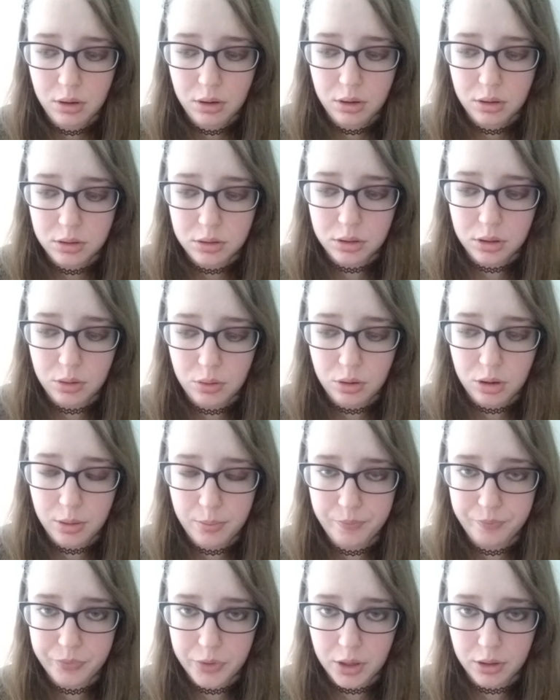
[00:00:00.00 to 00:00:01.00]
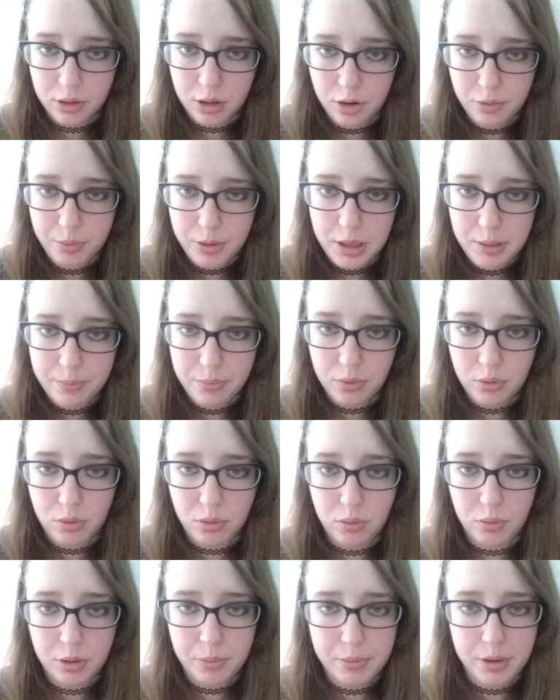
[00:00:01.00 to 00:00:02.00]
So, um, a lot of
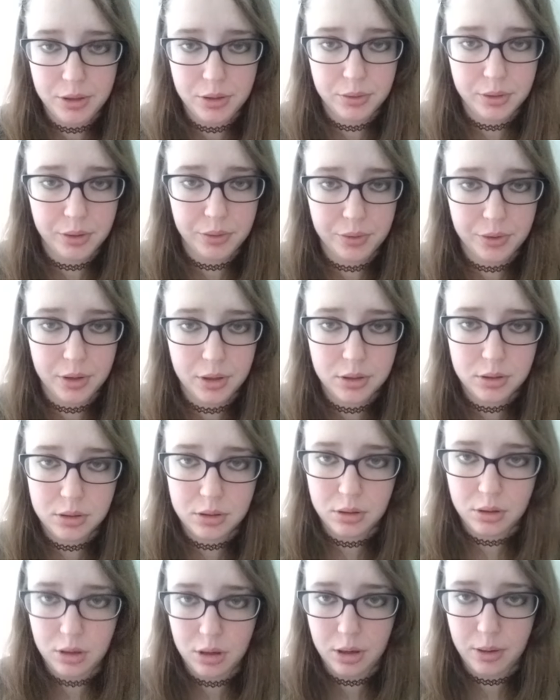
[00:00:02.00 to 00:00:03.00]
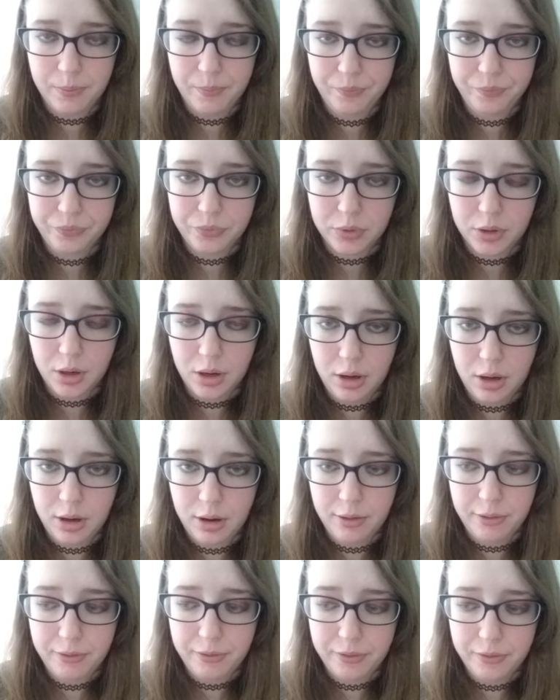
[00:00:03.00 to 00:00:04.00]
people with mental illness, um,
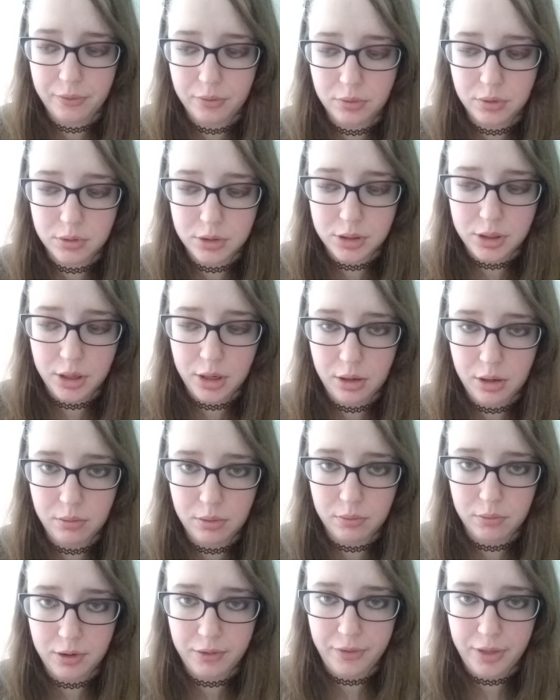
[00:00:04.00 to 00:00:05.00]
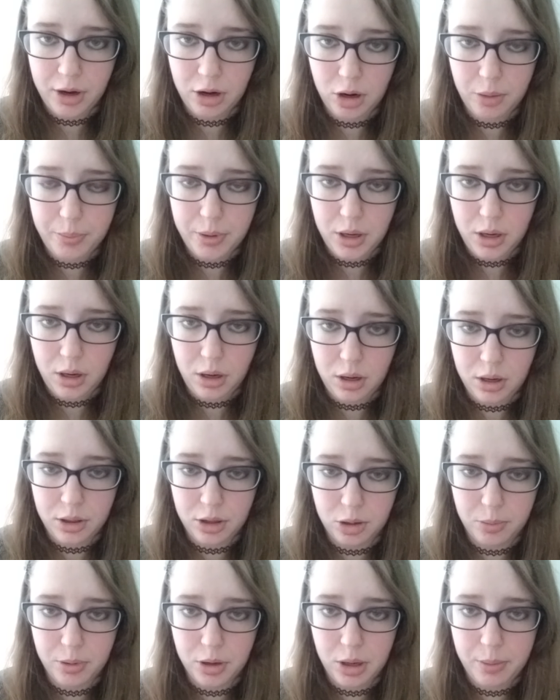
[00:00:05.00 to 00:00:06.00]
if seeing a therapy and
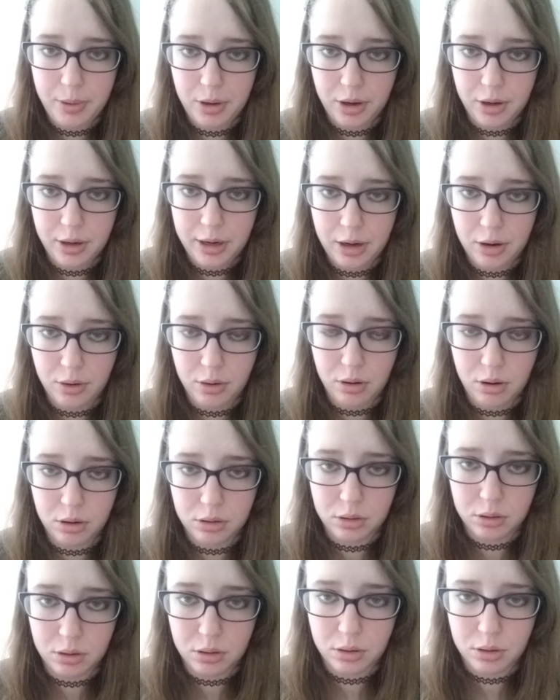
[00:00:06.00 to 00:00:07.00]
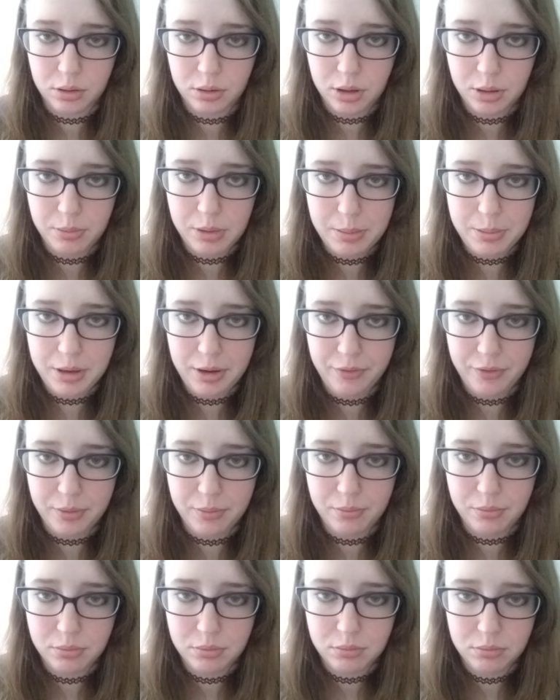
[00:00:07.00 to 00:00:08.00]
their primary care doctor, and maybe
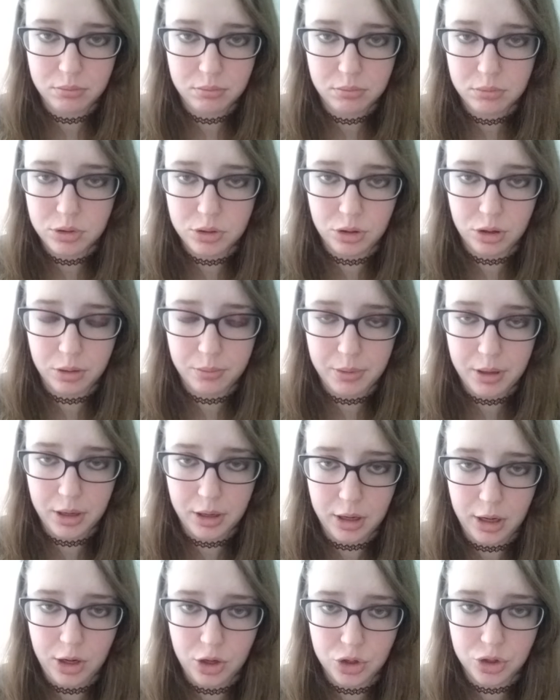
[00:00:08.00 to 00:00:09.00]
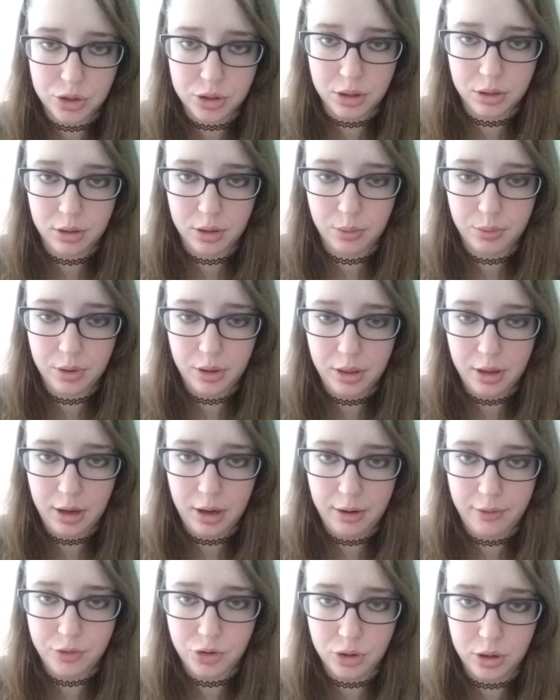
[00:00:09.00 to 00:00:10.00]
even certain medications alone that they
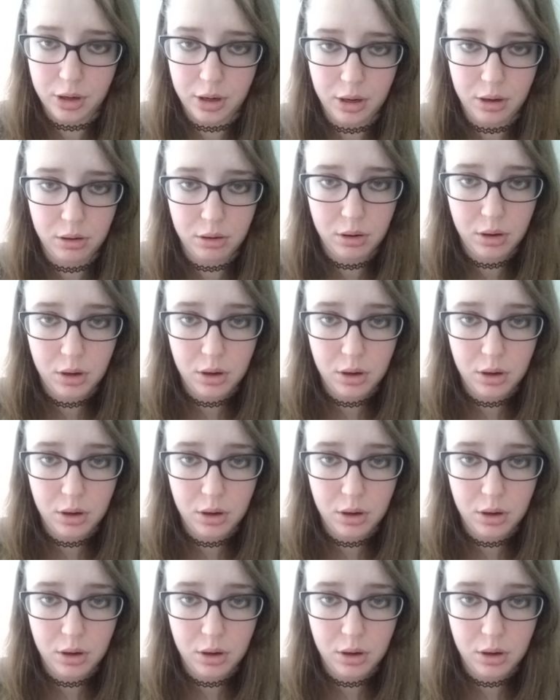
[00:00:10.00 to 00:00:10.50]
have tried,